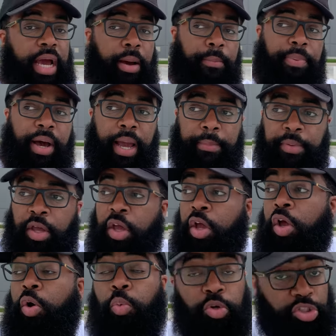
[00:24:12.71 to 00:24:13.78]
downpipe,
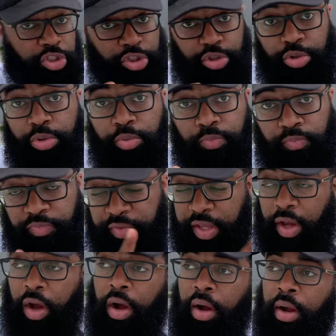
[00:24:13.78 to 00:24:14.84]
which is true.
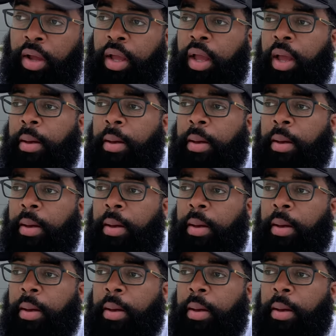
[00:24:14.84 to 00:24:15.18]
They are.